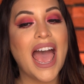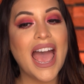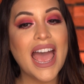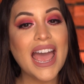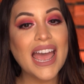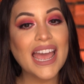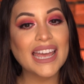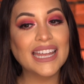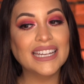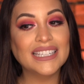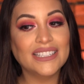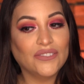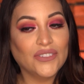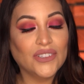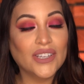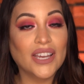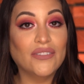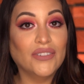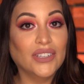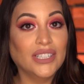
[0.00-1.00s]
And
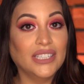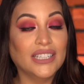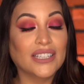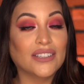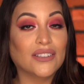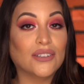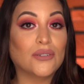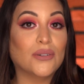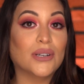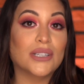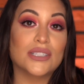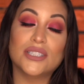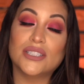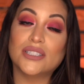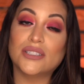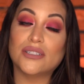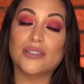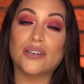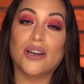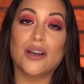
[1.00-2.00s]
if you have any other
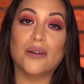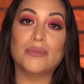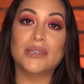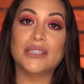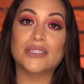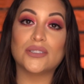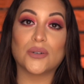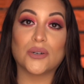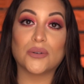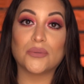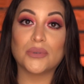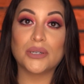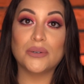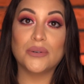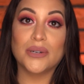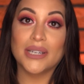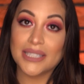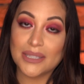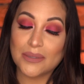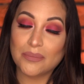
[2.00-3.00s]
questions or comments or
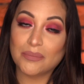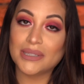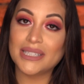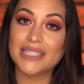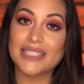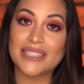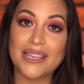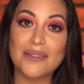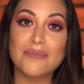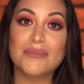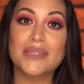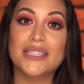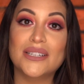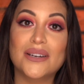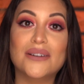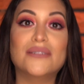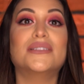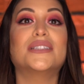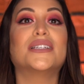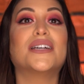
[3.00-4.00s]
requests, please let me
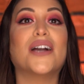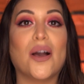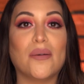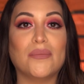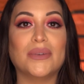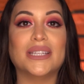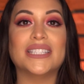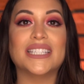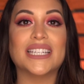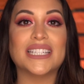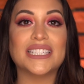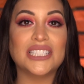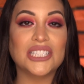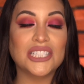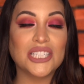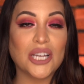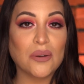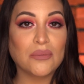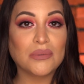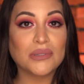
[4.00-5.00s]
know in the comment
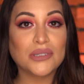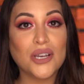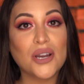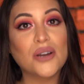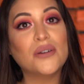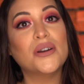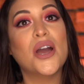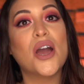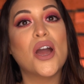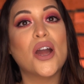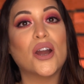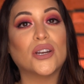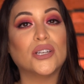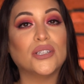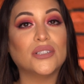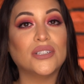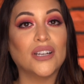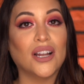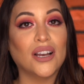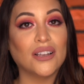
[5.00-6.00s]
section down below, or
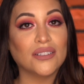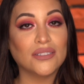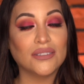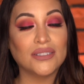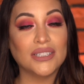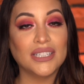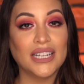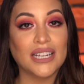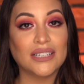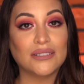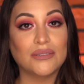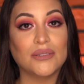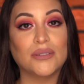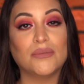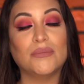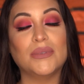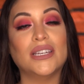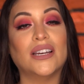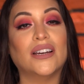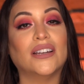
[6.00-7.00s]
you can also connect
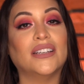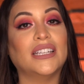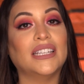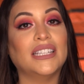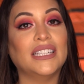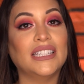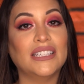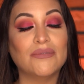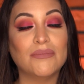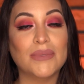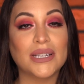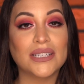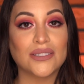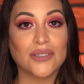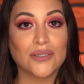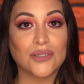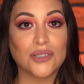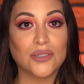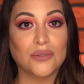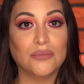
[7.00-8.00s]
with me on any of my
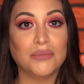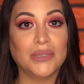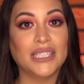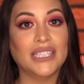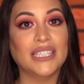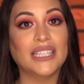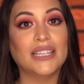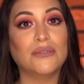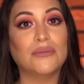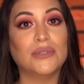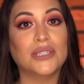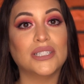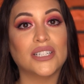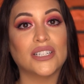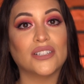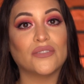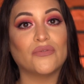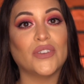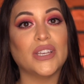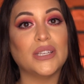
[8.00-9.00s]
social media, which
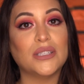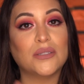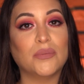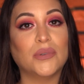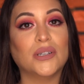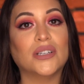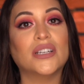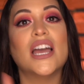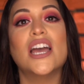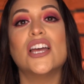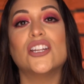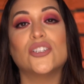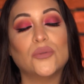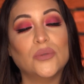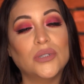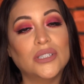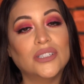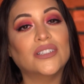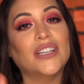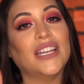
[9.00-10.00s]
is Facebook,
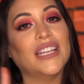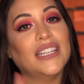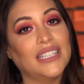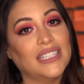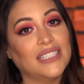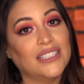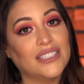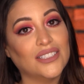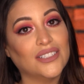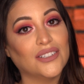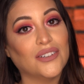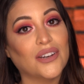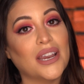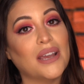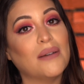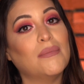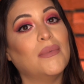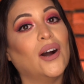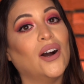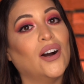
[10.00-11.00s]
Twitter, and
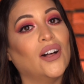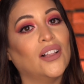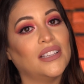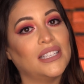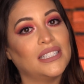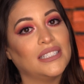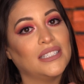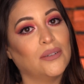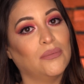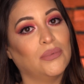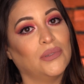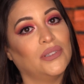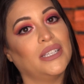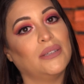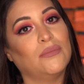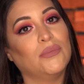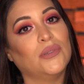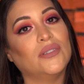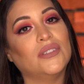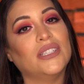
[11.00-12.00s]
Instagram, all at
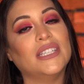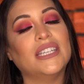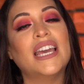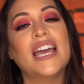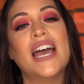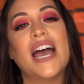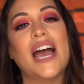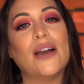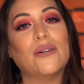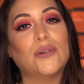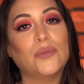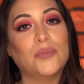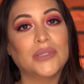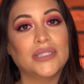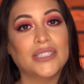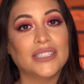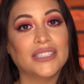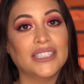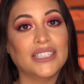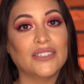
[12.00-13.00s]
AA Beauty. I will
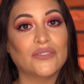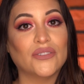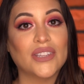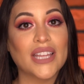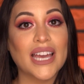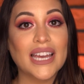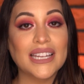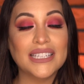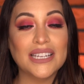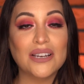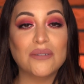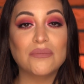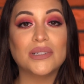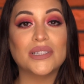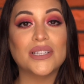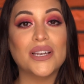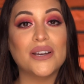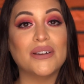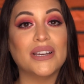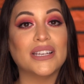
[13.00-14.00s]
put the link for that down
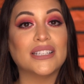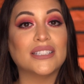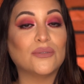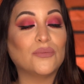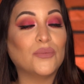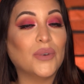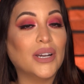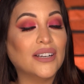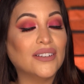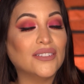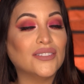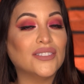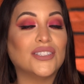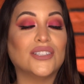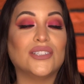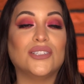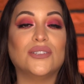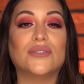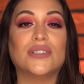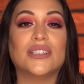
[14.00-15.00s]
below as well,
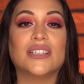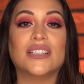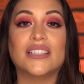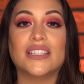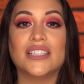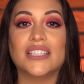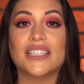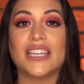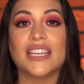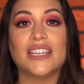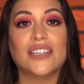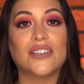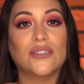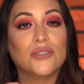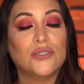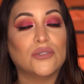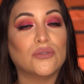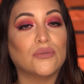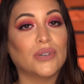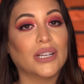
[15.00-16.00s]
so you can click and
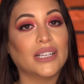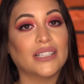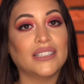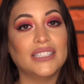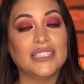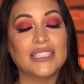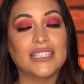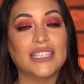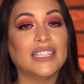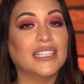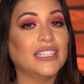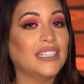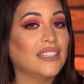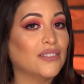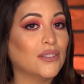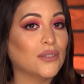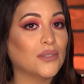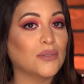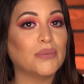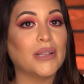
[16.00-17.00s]
go directly to any
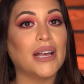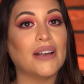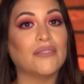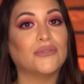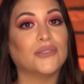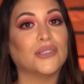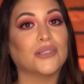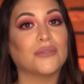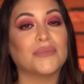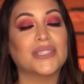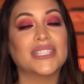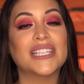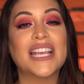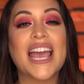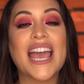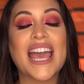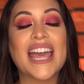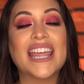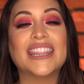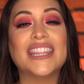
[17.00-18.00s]
of those platforms.
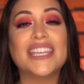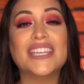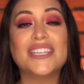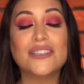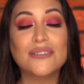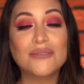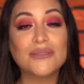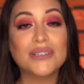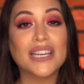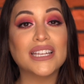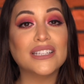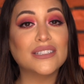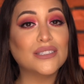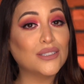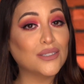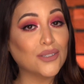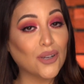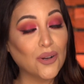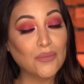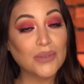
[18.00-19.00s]
Thank you again
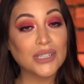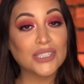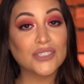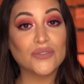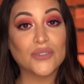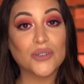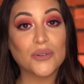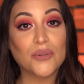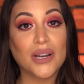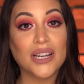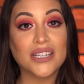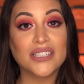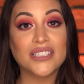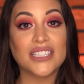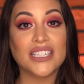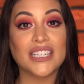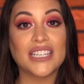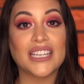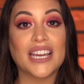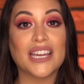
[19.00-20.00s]
so much for
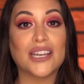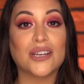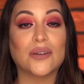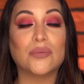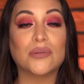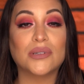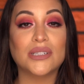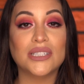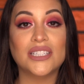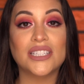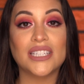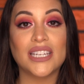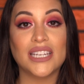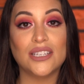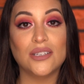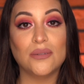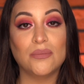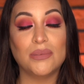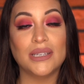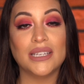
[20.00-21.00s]
watching. I
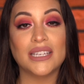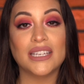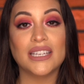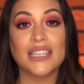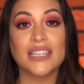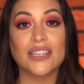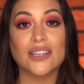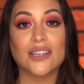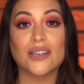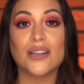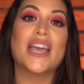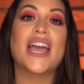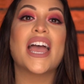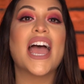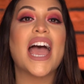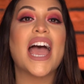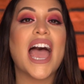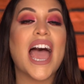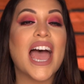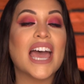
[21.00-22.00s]
appreciate you being here,
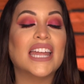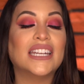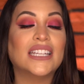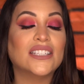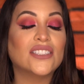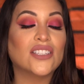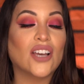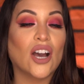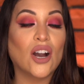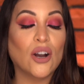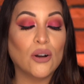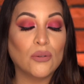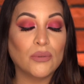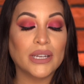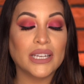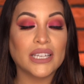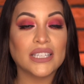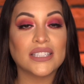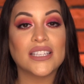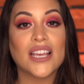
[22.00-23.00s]
and as
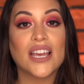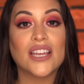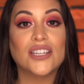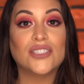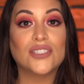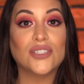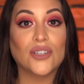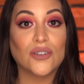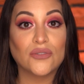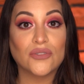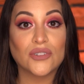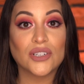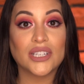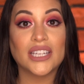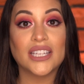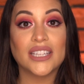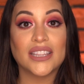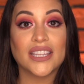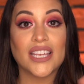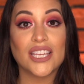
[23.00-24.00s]
always, don't
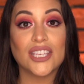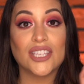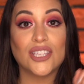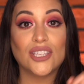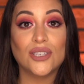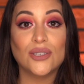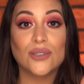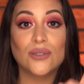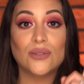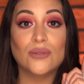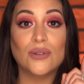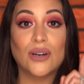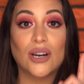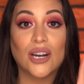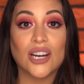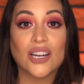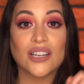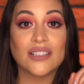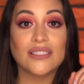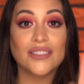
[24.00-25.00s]
forget that you
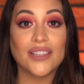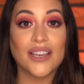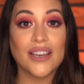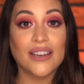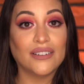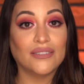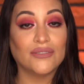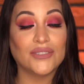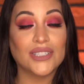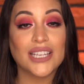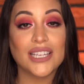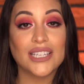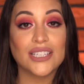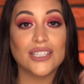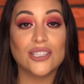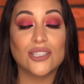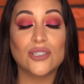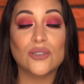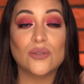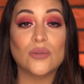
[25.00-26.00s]
are loved,
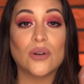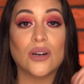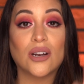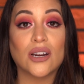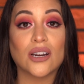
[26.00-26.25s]
you